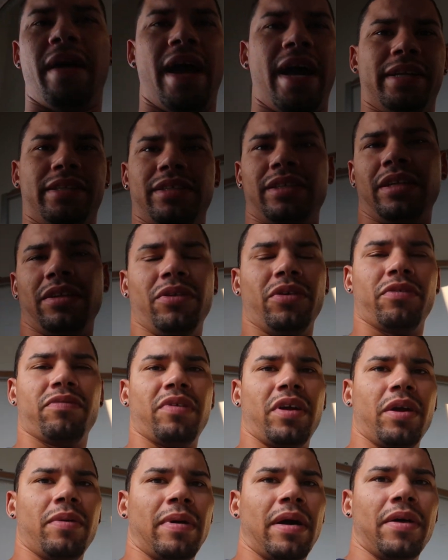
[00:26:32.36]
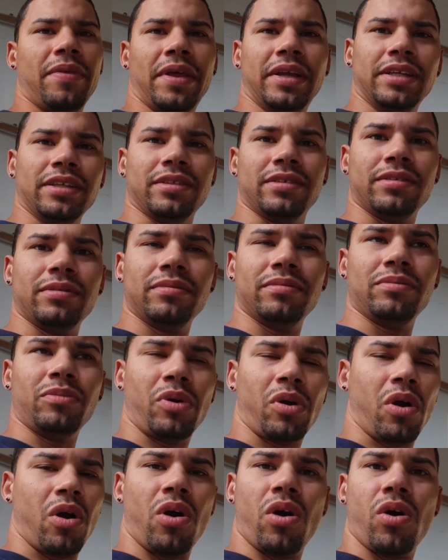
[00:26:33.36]
match, didn't look very well. They just
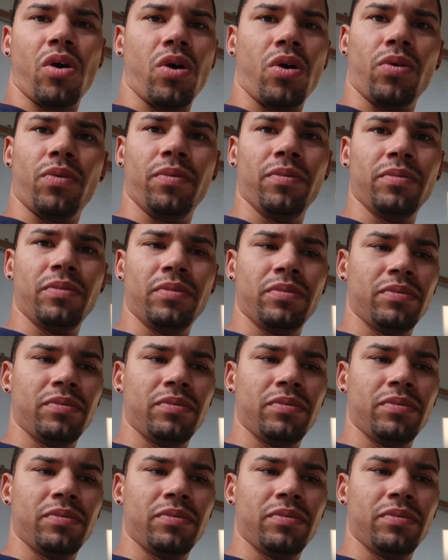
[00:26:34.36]
were all,